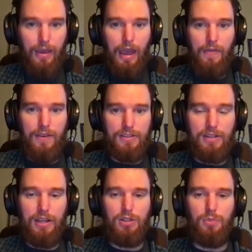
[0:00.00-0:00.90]
At this
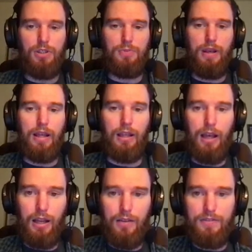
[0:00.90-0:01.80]
stage, you'll be spending a
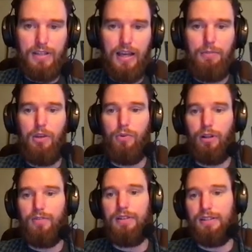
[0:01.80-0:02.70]
lot of time in
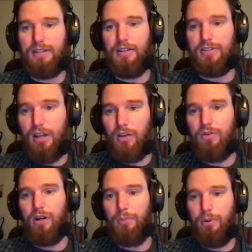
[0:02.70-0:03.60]
relevant design
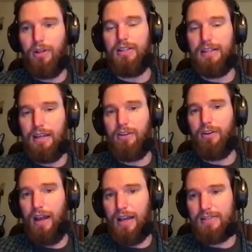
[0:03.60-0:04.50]
software putting together
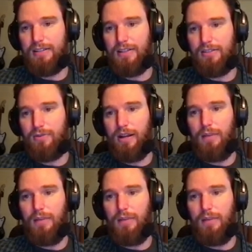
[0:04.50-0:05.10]
your assets, right?